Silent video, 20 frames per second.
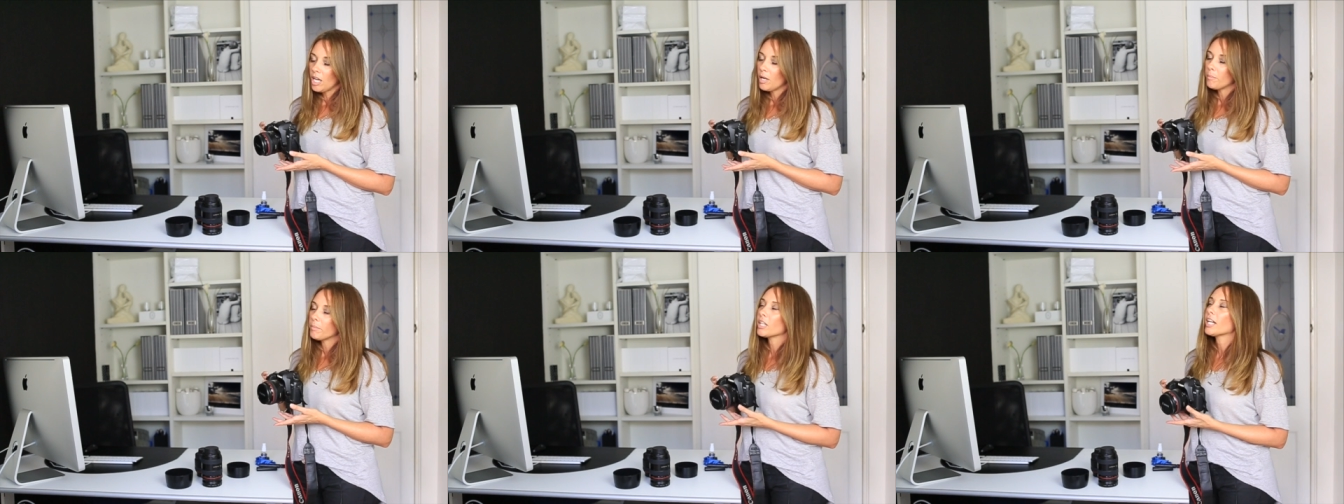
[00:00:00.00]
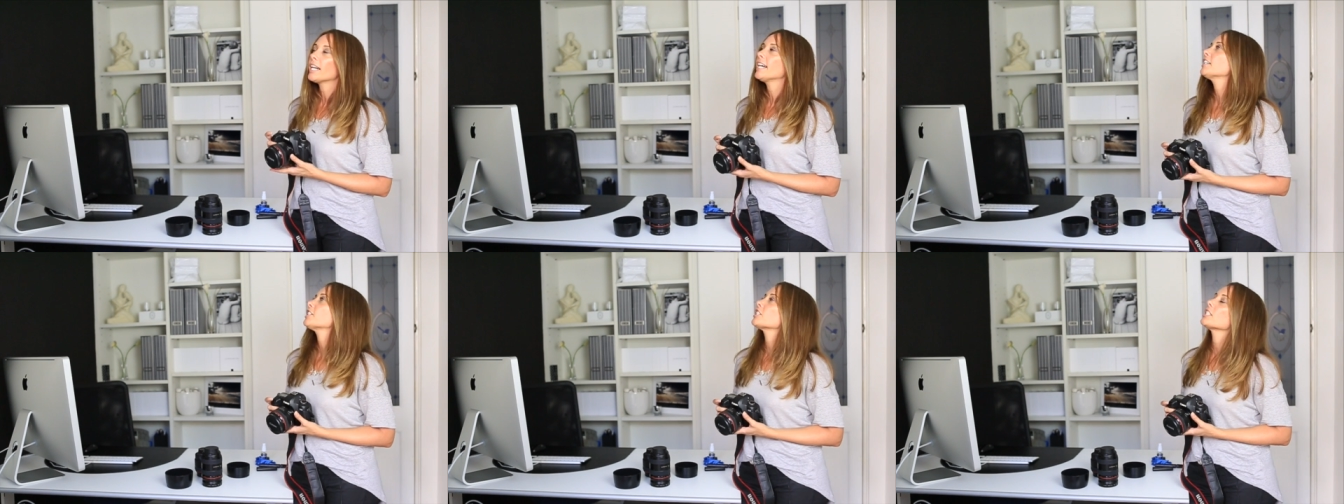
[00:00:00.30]
but
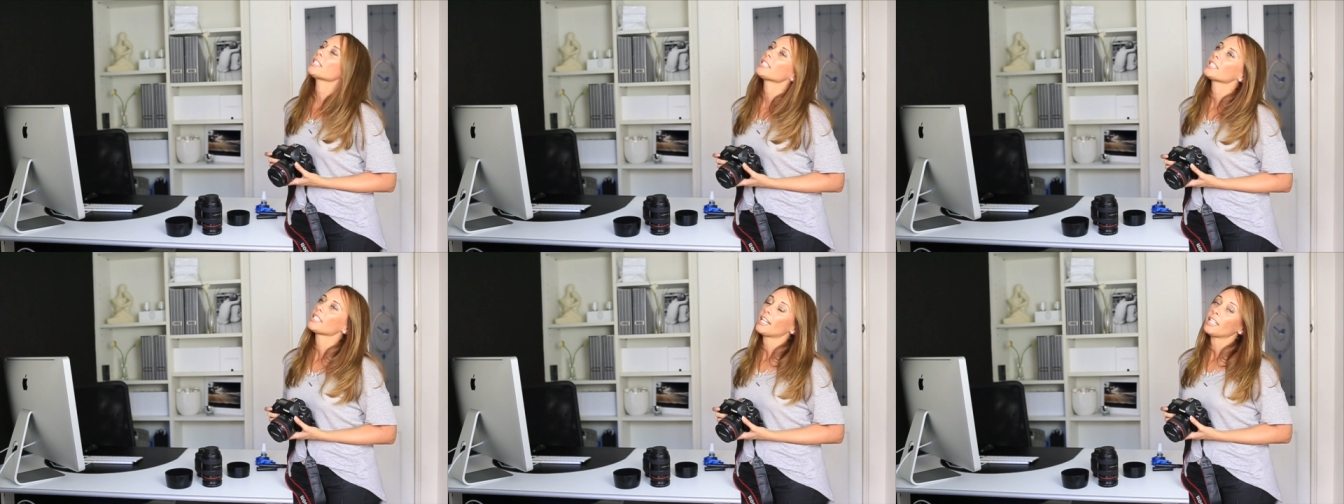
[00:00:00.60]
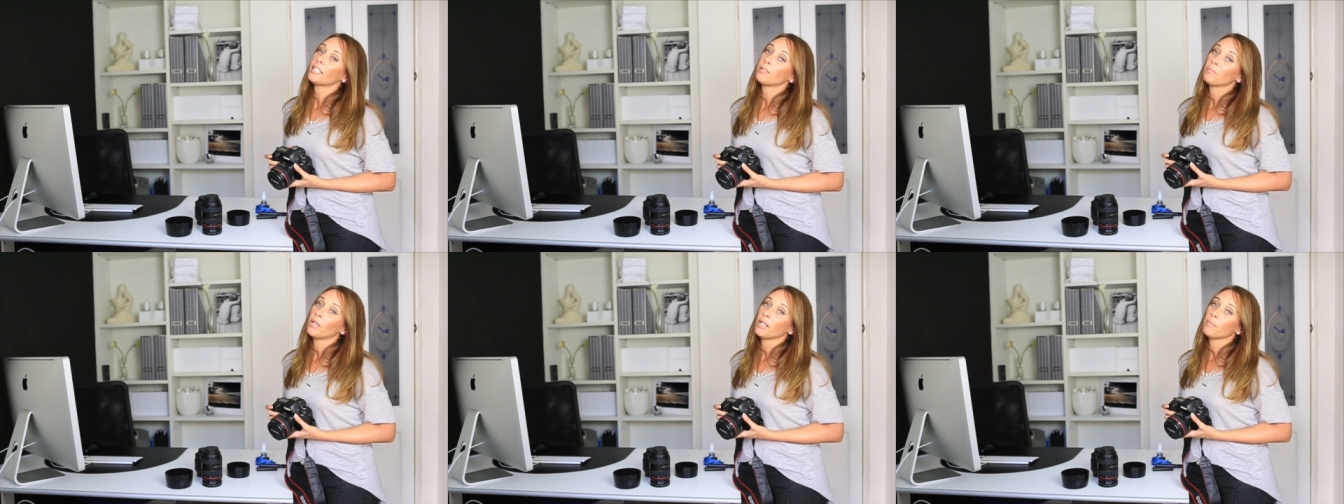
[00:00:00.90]
I actually
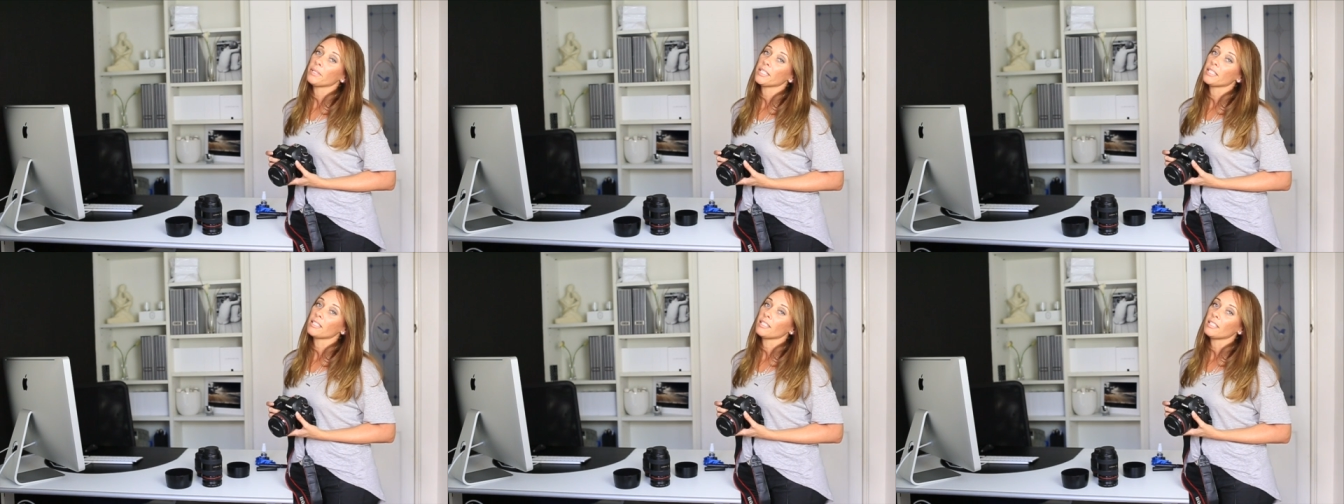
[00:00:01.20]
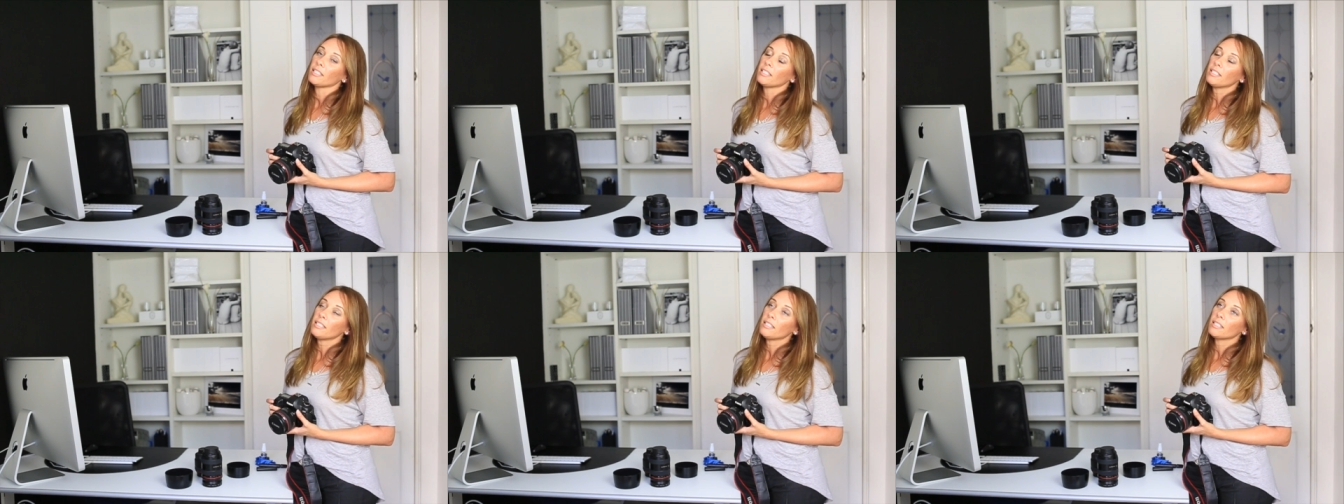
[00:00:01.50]
started my
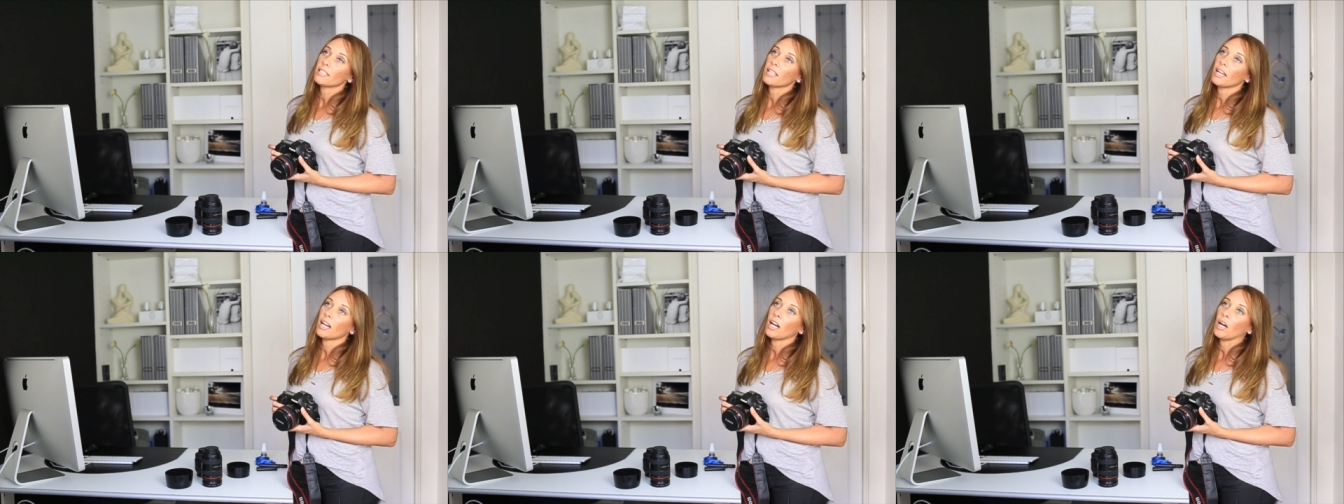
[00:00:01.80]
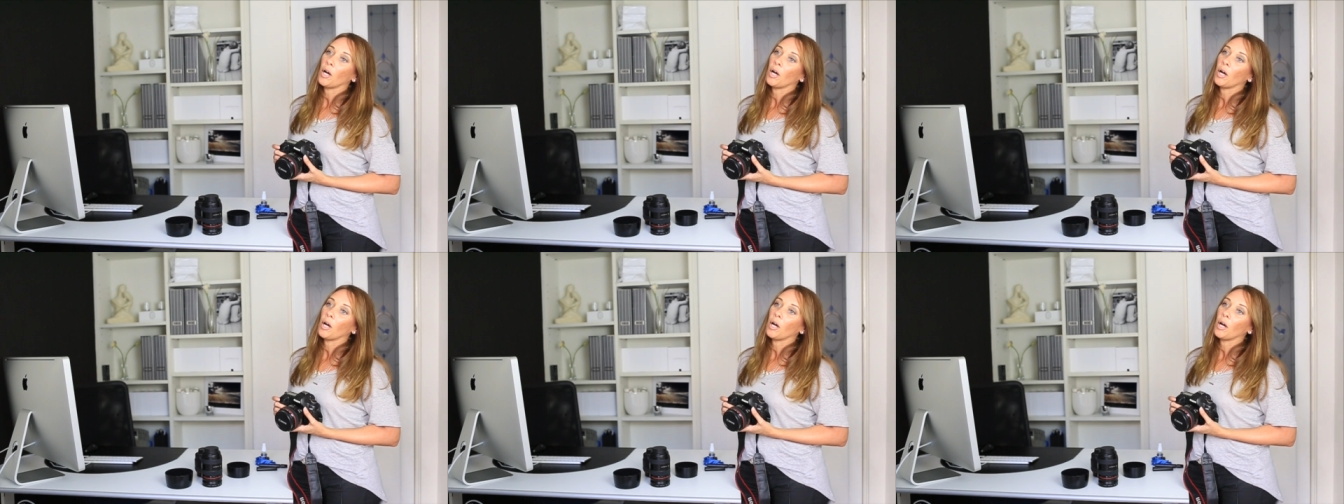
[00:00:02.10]
business